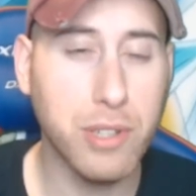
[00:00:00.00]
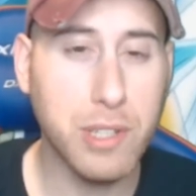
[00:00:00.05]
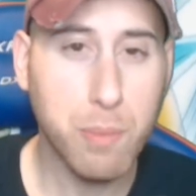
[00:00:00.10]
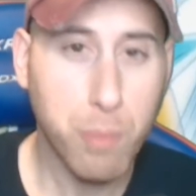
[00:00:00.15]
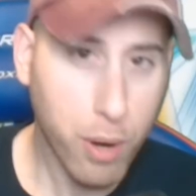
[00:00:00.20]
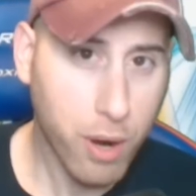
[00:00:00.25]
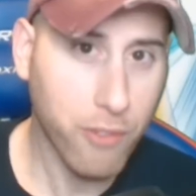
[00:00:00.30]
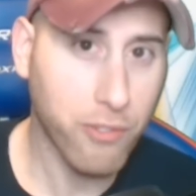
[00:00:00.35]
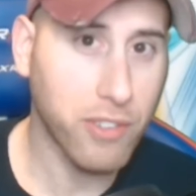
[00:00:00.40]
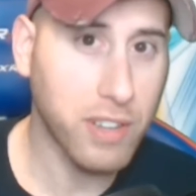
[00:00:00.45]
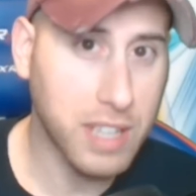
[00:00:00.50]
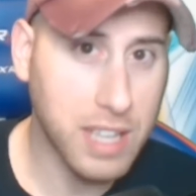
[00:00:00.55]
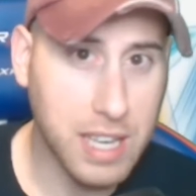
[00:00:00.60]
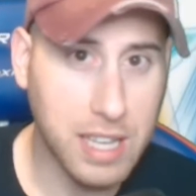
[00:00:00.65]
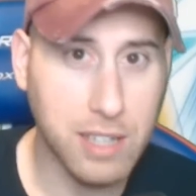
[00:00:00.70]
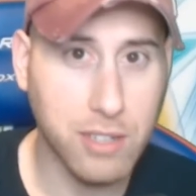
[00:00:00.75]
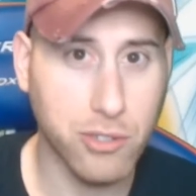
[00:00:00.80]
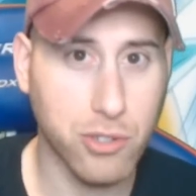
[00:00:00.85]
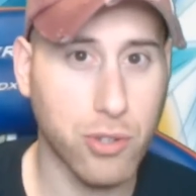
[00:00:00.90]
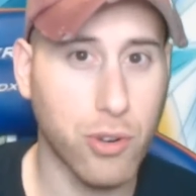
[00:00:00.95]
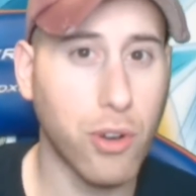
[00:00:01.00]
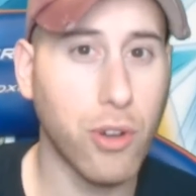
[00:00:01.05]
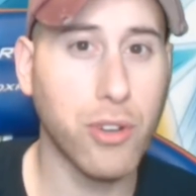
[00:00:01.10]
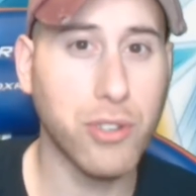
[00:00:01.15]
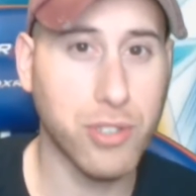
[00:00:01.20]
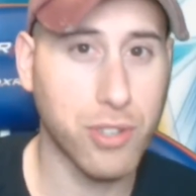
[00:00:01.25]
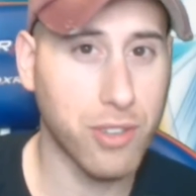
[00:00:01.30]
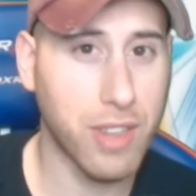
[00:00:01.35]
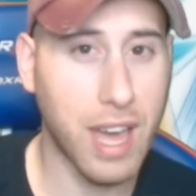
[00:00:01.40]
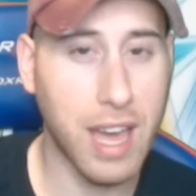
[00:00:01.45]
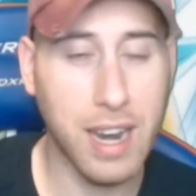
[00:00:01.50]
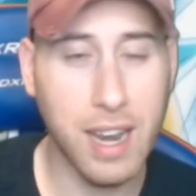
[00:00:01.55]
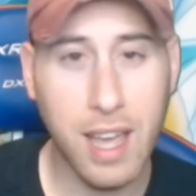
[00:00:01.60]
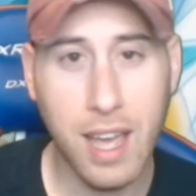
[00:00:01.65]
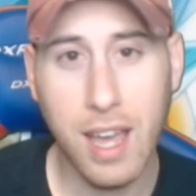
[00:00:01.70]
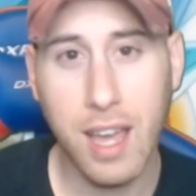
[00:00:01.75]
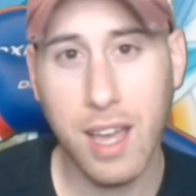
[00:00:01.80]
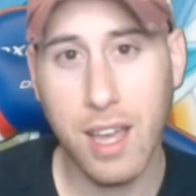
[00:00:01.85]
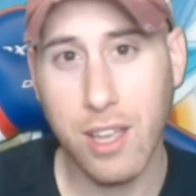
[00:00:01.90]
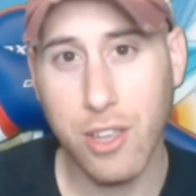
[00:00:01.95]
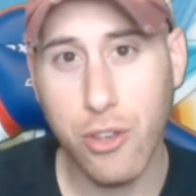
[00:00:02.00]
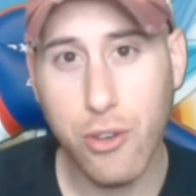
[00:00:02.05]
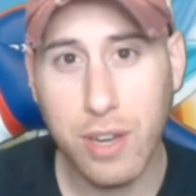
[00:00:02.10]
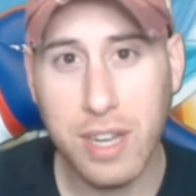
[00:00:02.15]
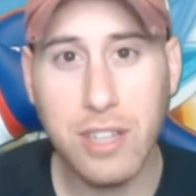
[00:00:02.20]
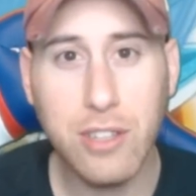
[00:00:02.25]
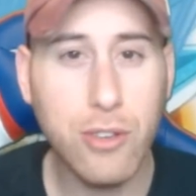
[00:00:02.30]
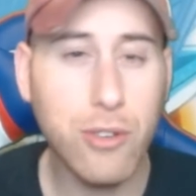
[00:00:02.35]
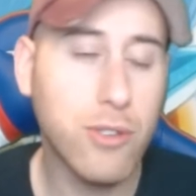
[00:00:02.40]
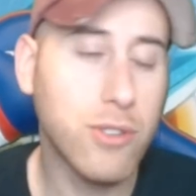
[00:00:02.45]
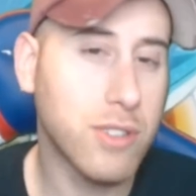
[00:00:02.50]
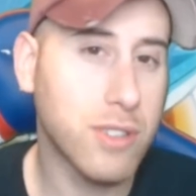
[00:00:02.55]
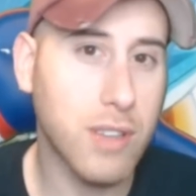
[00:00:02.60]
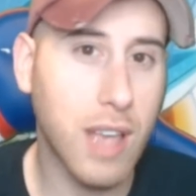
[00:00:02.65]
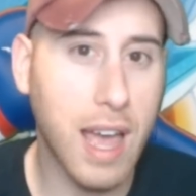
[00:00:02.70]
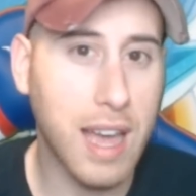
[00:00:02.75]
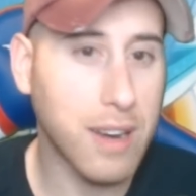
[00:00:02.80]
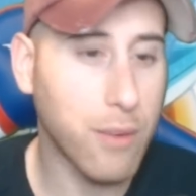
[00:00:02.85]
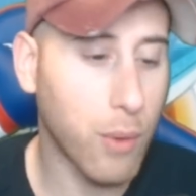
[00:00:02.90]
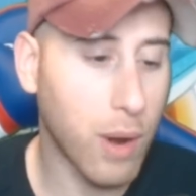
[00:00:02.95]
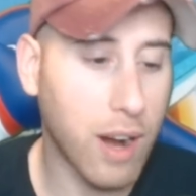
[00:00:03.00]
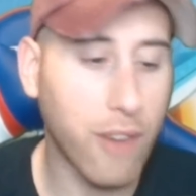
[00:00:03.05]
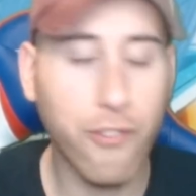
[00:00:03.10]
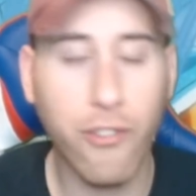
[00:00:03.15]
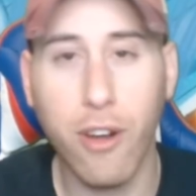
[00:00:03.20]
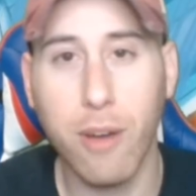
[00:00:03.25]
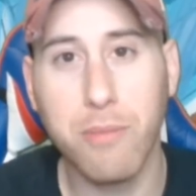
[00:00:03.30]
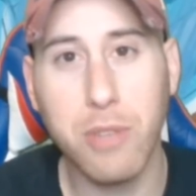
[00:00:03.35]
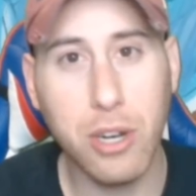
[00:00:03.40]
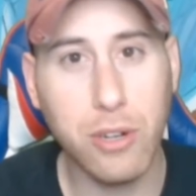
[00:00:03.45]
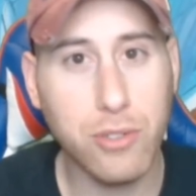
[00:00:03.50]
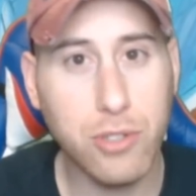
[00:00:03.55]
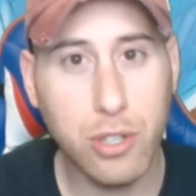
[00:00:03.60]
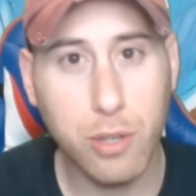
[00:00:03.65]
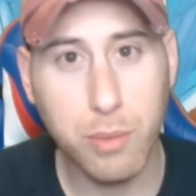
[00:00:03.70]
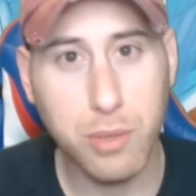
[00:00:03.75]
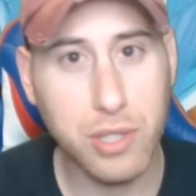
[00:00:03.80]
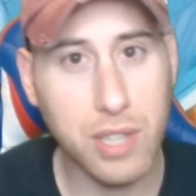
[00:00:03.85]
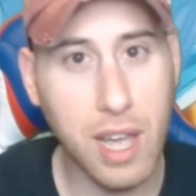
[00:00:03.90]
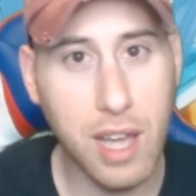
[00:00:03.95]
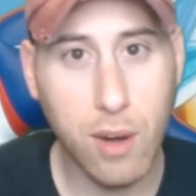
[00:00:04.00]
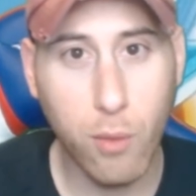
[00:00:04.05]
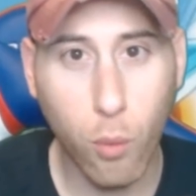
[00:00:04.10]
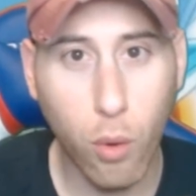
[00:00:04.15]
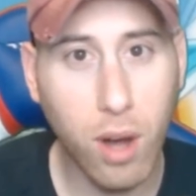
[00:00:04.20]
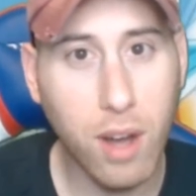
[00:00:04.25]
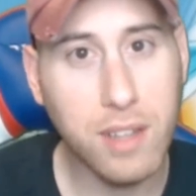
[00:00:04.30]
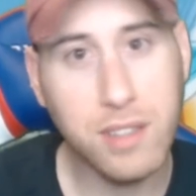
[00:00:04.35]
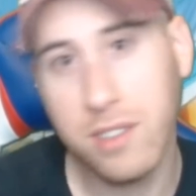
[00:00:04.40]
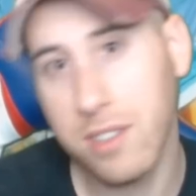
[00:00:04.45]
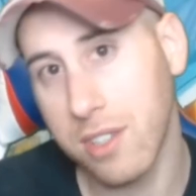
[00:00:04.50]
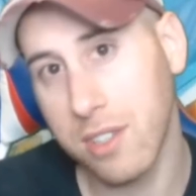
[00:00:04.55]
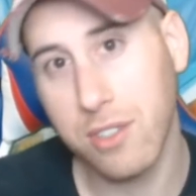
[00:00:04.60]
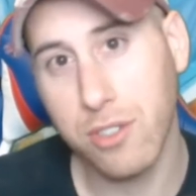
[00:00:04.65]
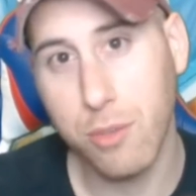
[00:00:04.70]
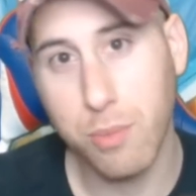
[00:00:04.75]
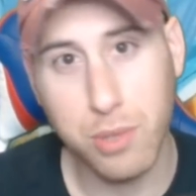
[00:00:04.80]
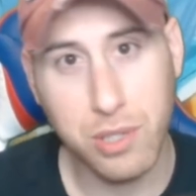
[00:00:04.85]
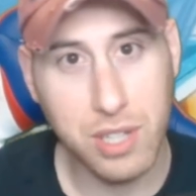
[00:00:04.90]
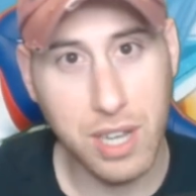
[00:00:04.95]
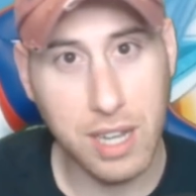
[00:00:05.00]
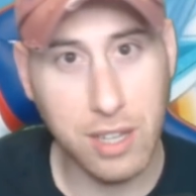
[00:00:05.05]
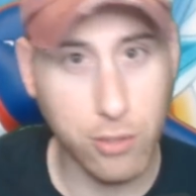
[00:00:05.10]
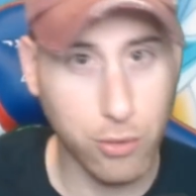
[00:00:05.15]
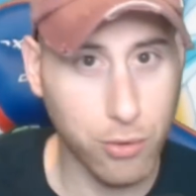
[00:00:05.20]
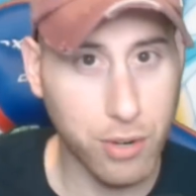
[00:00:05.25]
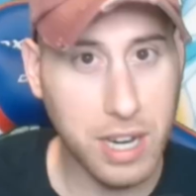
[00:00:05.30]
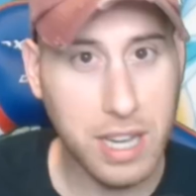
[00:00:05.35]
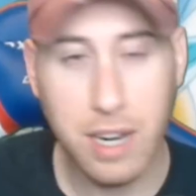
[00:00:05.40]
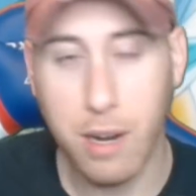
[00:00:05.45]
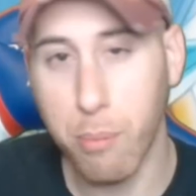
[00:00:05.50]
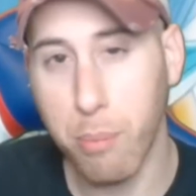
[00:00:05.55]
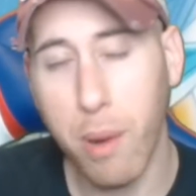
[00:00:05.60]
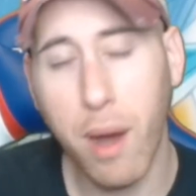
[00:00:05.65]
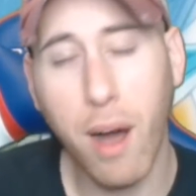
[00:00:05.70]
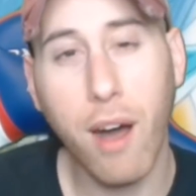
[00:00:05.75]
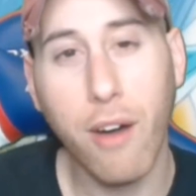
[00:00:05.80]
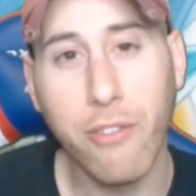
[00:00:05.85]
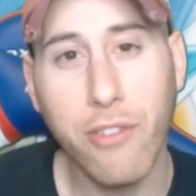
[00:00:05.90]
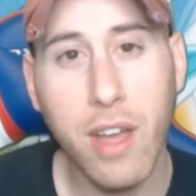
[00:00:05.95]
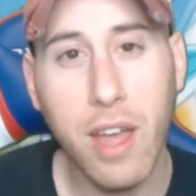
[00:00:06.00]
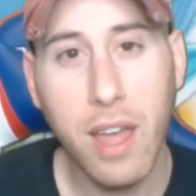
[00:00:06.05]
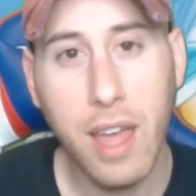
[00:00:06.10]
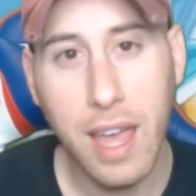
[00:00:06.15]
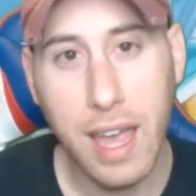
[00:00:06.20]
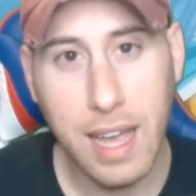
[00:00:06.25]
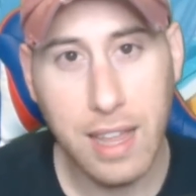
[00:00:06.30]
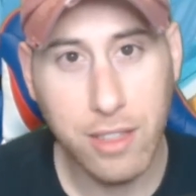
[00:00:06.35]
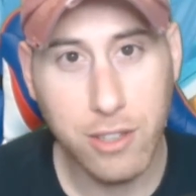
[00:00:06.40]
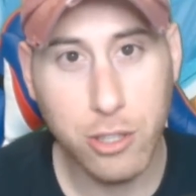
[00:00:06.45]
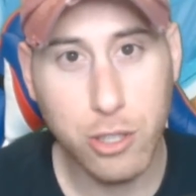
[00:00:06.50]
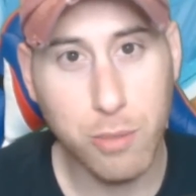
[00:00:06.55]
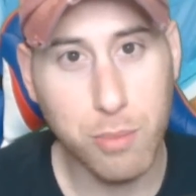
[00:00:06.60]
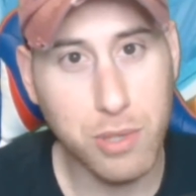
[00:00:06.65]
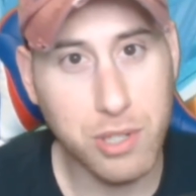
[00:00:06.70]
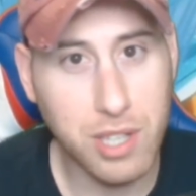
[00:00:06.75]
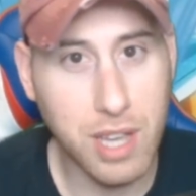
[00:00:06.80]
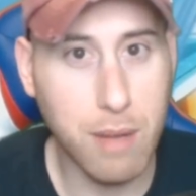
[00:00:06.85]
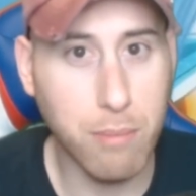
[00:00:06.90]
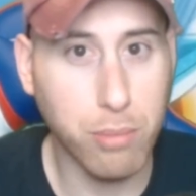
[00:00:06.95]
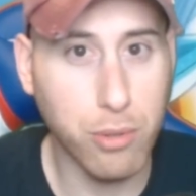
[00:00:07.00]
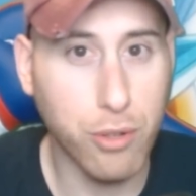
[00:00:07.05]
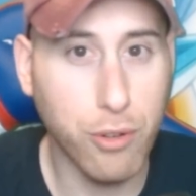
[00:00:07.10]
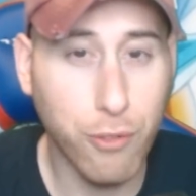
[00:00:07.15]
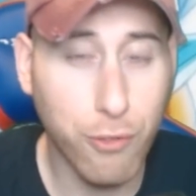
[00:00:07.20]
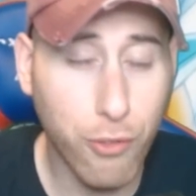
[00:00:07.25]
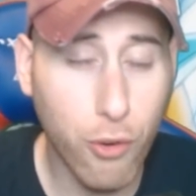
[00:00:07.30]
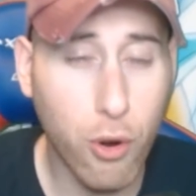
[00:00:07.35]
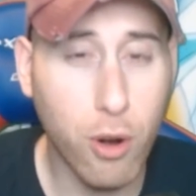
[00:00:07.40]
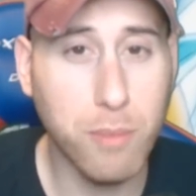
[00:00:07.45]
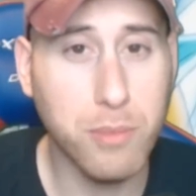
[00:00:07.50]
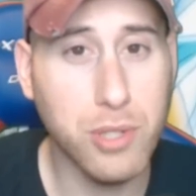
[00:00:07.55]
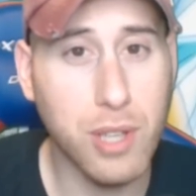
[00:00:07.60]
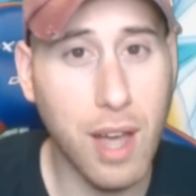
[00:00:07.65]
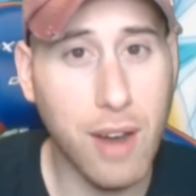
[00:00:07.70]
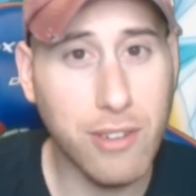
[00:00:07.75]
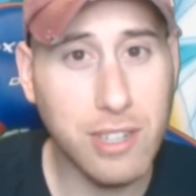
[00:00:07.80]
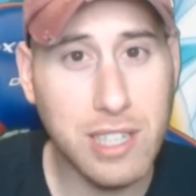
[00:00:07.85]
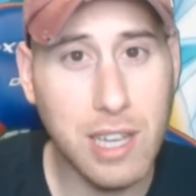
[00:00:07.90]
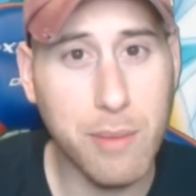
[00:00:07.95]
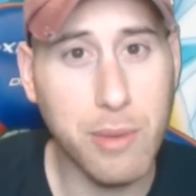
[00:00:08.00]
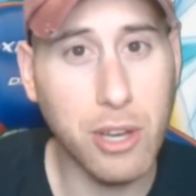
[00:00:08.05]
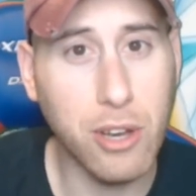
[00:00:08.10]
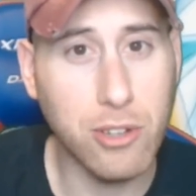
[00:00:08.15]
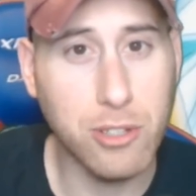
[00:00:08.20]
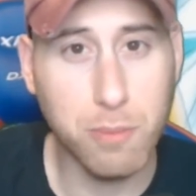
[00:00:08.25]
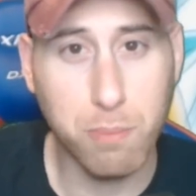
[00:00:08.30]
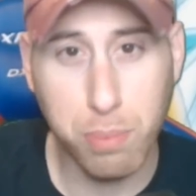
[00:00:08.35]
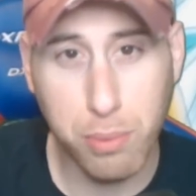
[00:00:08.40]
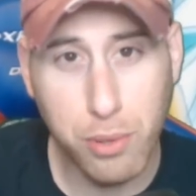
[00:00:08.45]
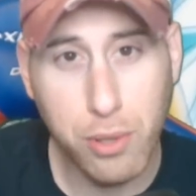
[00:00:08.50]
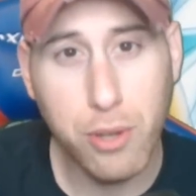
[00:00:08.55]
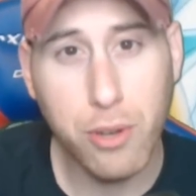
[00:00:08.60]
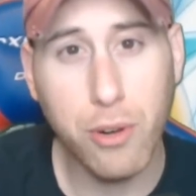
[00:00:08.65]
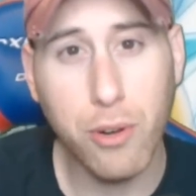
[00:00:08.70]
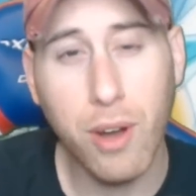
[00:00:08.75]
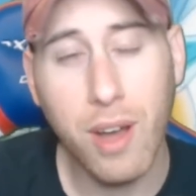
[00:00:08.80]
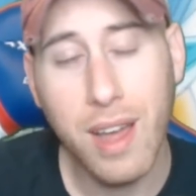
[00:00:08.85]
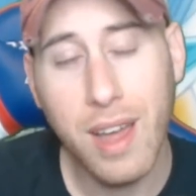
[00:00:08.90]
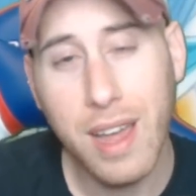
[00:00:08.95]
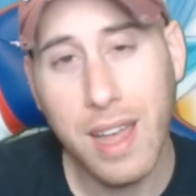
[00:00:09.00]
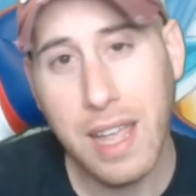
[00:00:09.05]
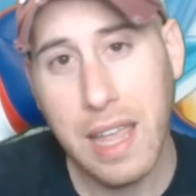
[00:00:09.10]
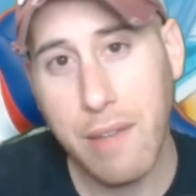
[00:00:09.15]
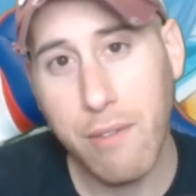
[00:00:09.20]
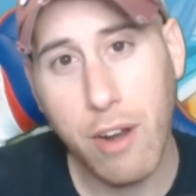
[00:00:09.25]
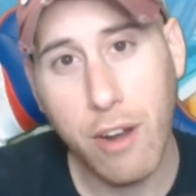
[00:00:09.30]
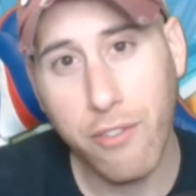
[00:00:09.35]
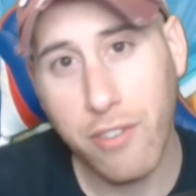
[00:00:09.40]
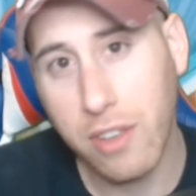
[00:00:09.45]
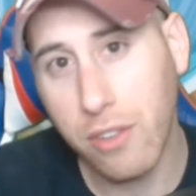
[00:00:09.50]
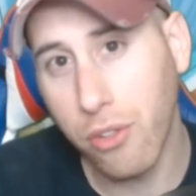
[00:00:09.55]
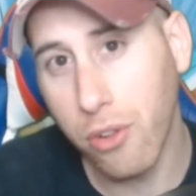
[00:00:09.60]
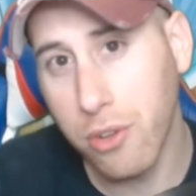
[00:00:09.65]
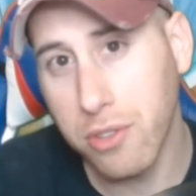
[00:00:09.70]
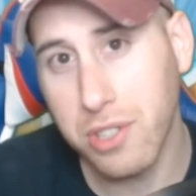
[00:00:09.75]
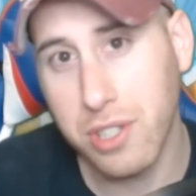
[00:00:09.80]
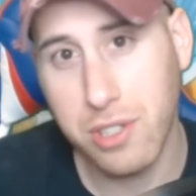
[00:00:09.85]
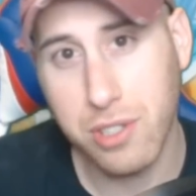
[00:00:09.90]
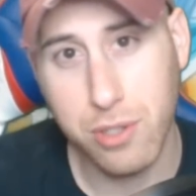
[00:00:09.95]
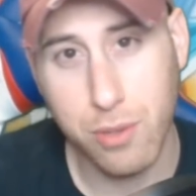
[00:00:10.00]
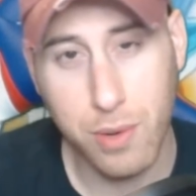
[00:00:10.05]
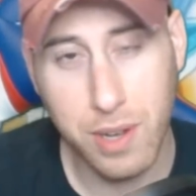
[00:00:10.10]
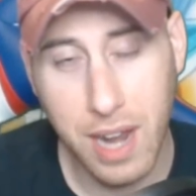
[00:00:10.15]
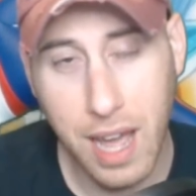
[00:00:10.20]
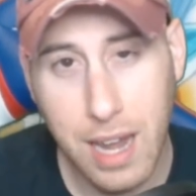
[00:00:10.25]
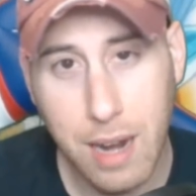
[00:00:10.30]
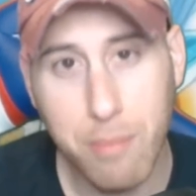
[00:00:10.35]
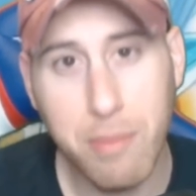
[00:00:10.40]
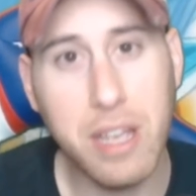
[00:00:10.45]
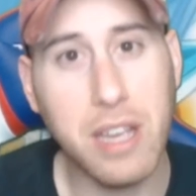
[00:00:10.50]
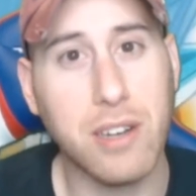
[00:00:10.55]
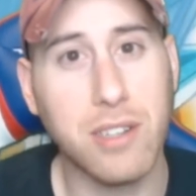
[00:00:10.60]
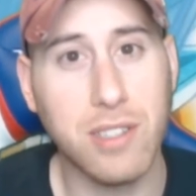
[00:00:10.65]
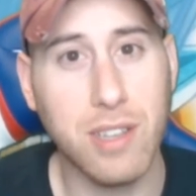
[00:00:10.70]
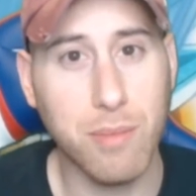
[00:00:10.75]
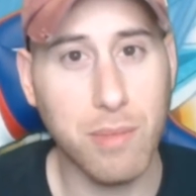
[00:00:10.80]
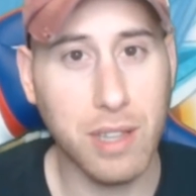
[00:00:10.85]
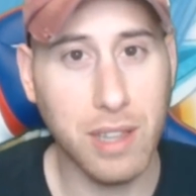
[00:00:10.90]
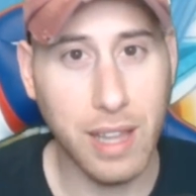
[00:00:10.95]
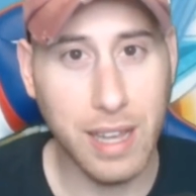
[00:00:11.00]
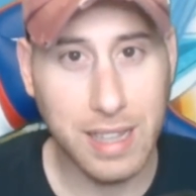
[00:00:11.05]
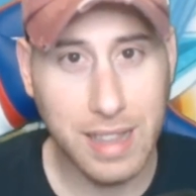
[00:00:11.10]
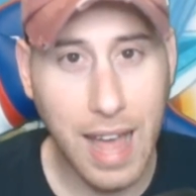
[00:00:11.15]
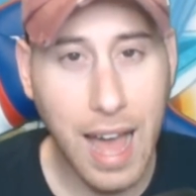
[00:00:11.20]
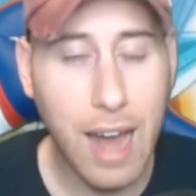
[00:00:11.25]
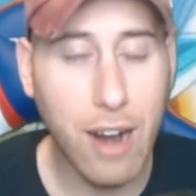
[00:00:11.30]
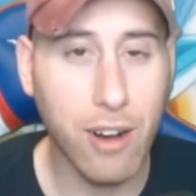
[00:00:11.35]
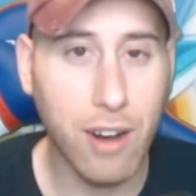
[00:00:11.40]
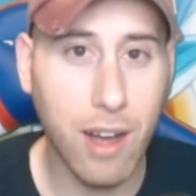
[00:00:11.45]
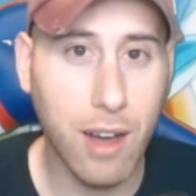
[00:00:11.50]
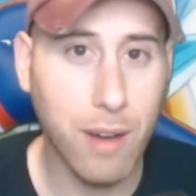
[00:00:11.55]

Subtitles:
It's perfect key control so that you can use anywhere from, Super Saiyan 1 to Super Saiyan 3 and above in the Super Saiyan Blue form. So every time he goes blue, even if he loses to an enemy or something like that, or